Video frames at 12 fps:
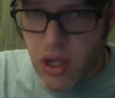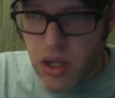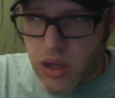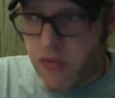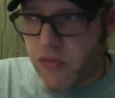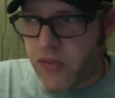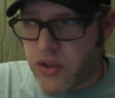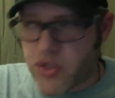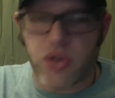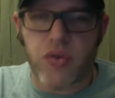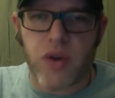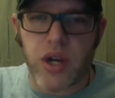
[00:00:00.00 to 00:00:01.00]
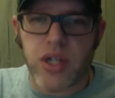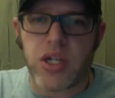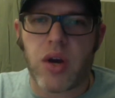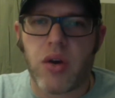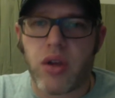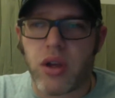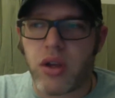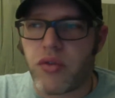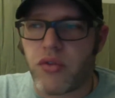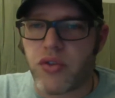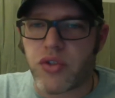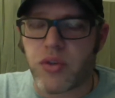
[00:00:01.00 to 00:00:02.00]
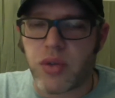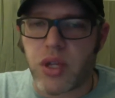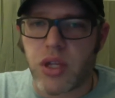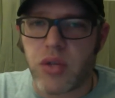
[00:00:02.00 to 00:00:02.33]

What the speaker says: that fits the criteria for something that you